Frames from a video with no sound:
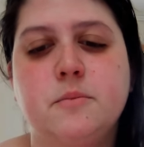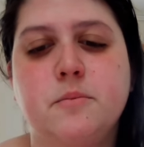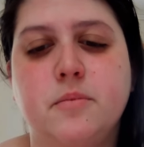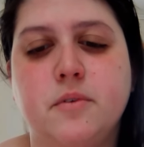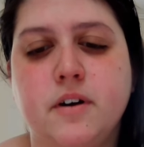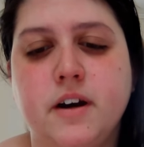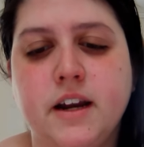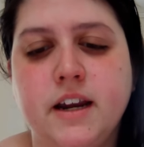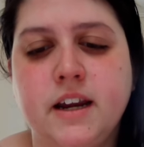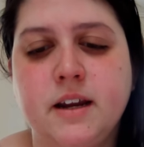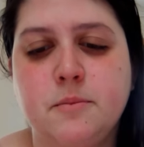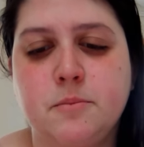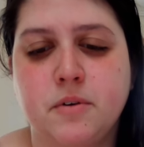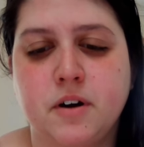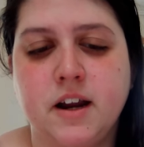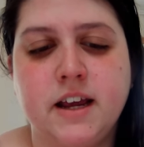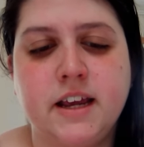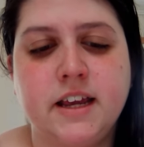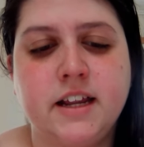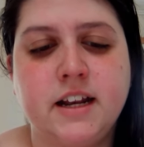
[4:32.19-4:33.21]
Bra-
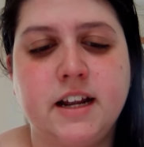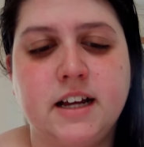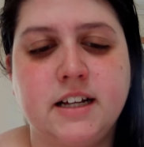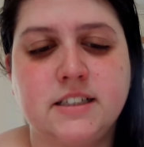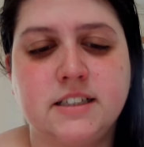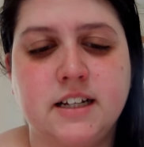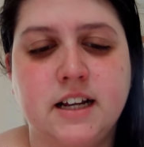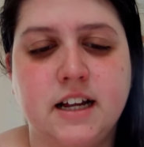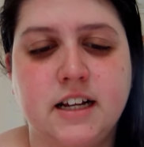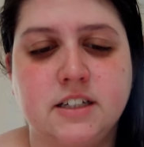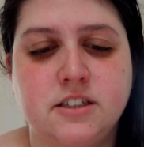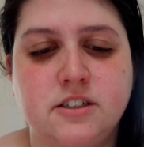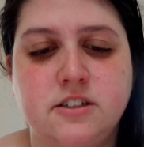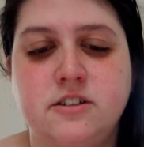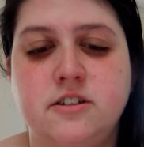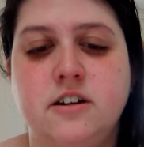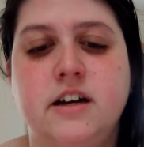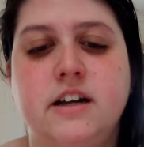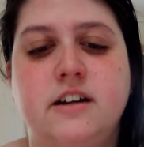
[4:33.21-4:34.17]
Brian as an astronaut,